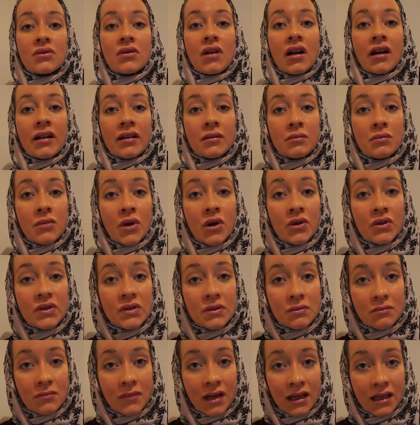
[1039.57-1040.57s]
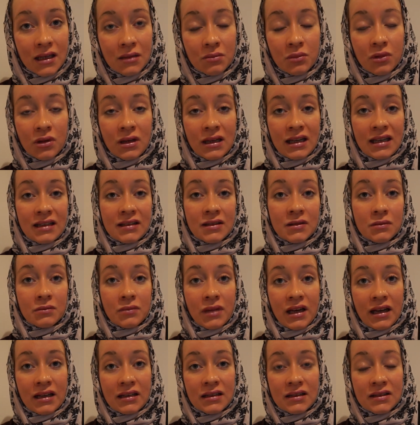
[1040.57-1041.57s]
are the most manipulated
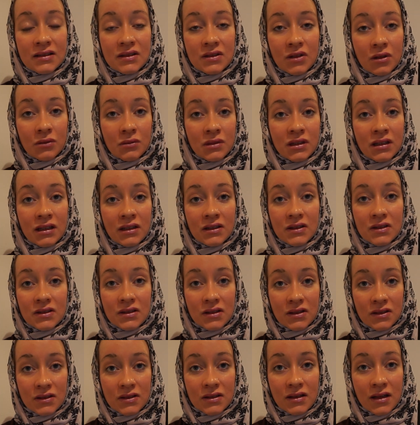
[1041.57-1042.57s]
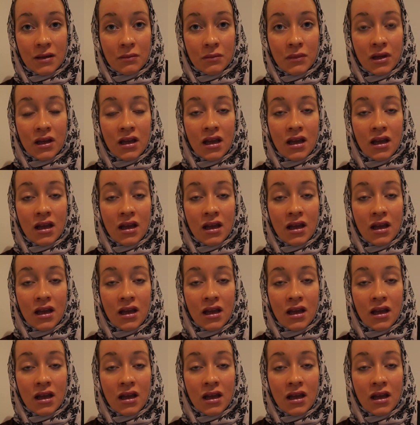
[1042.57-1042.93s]
by this dominant system.